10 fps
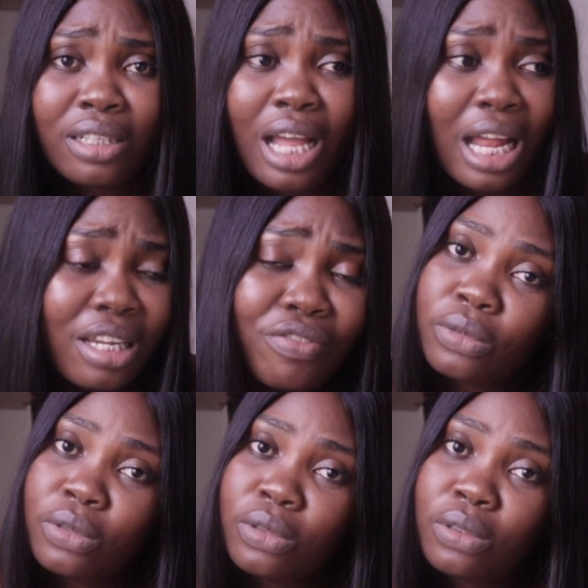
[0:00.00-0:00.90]
And live.
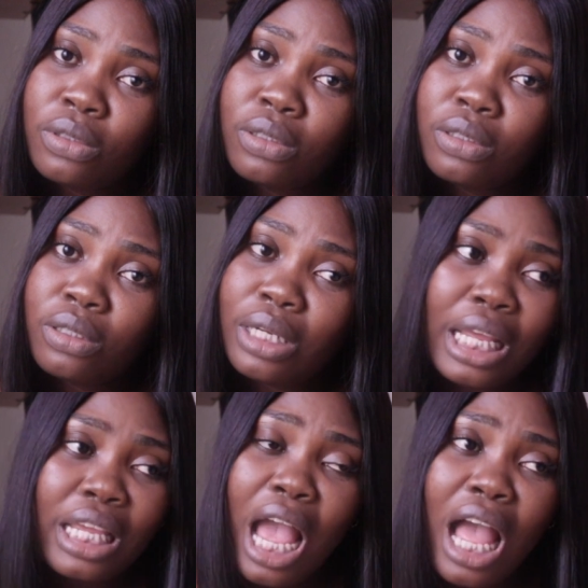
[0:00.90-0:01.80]

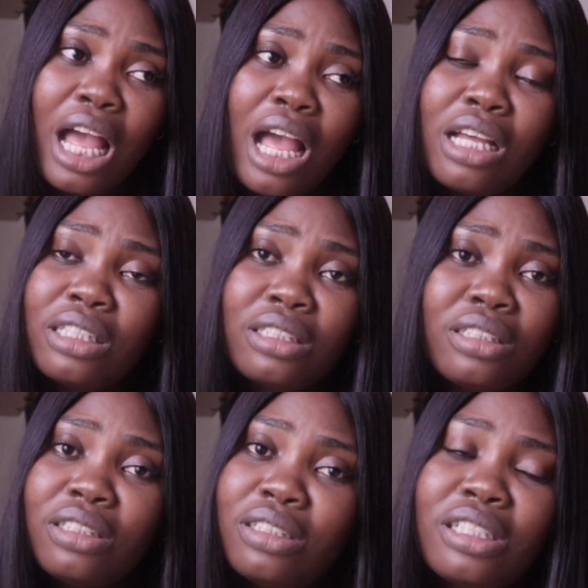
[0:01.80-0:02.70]
Like,
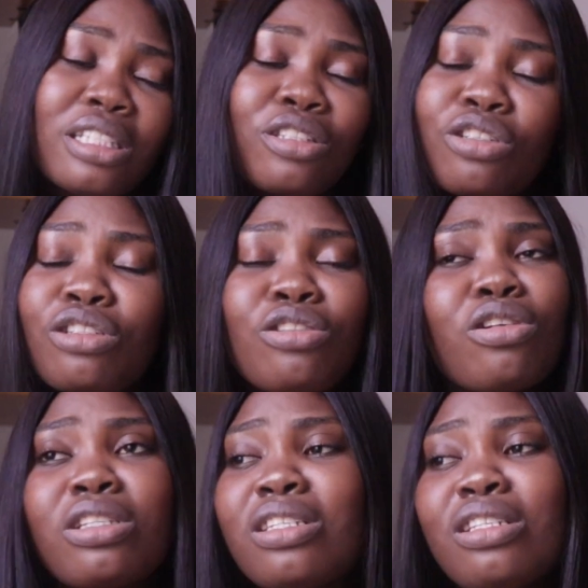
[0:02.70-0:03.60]
this is
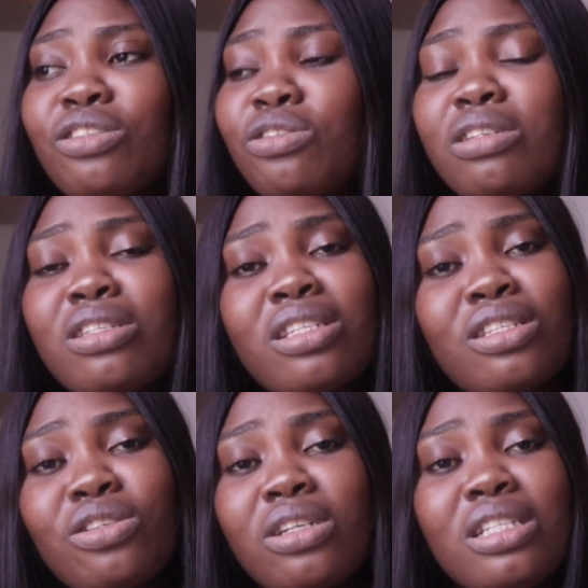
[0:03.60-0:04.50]

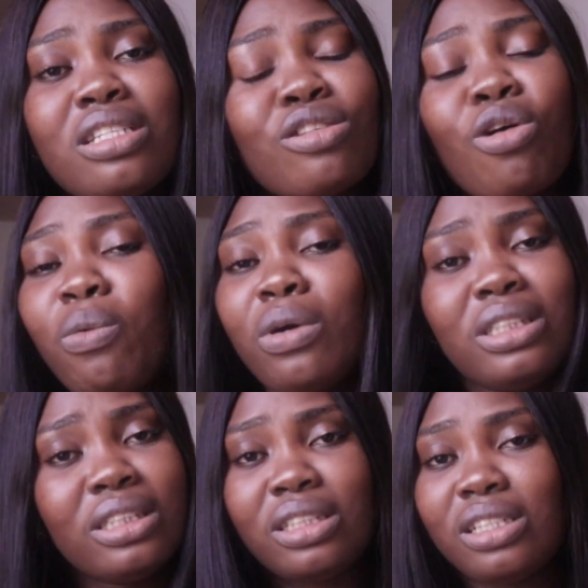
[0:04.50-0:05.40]
not worth
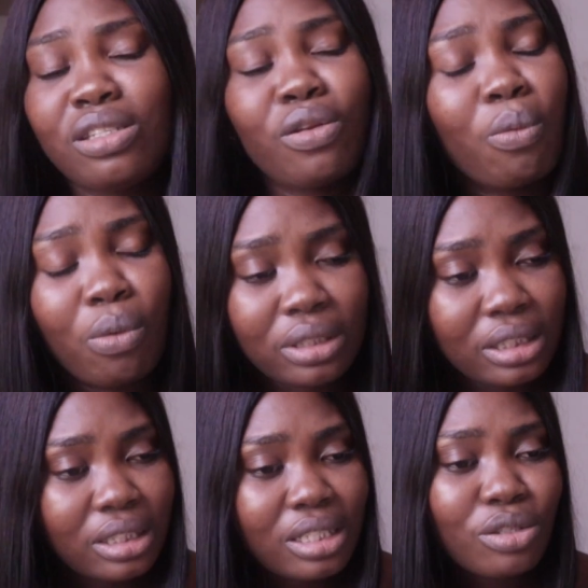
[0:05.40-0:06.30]
it. It's not worth
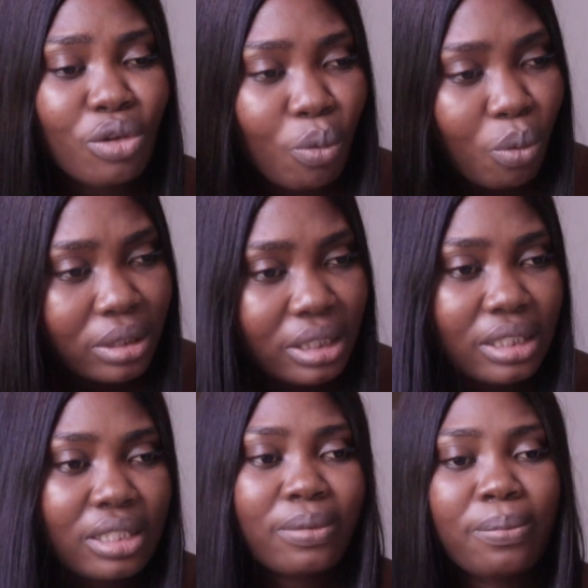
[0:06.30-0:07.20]
it. It's not worth
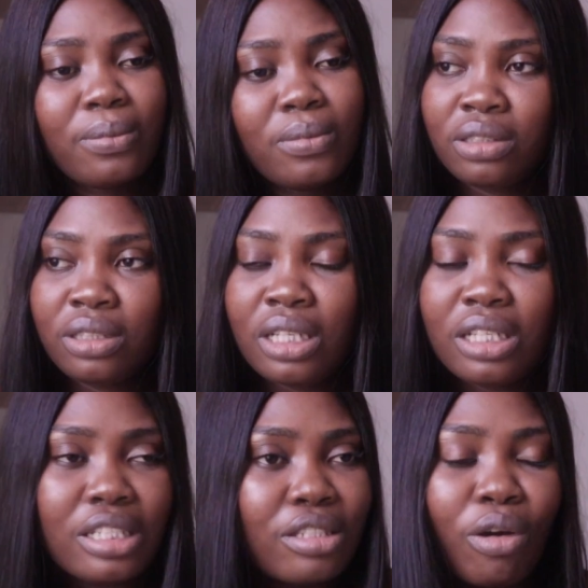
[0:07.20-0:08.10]
it.
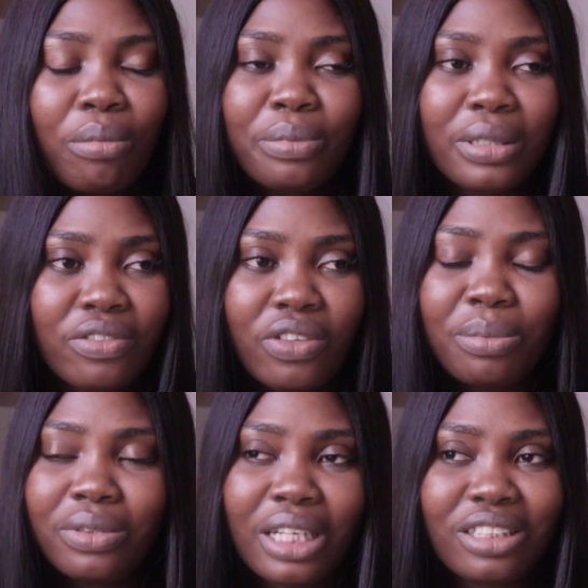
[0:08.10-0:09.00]
It's
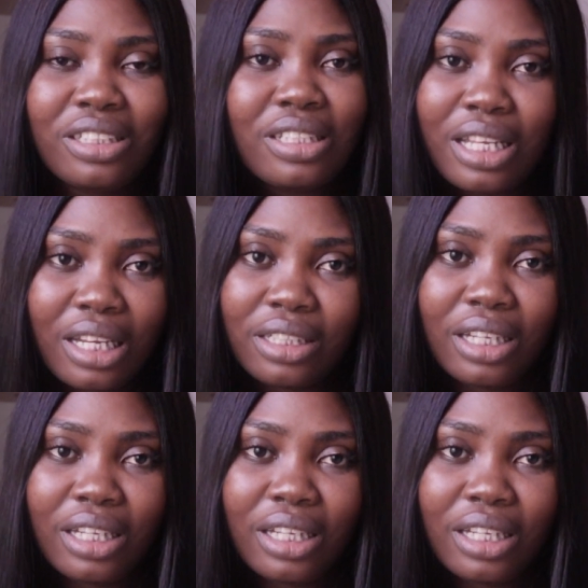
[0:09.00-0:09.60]
unbelievable that she's dead.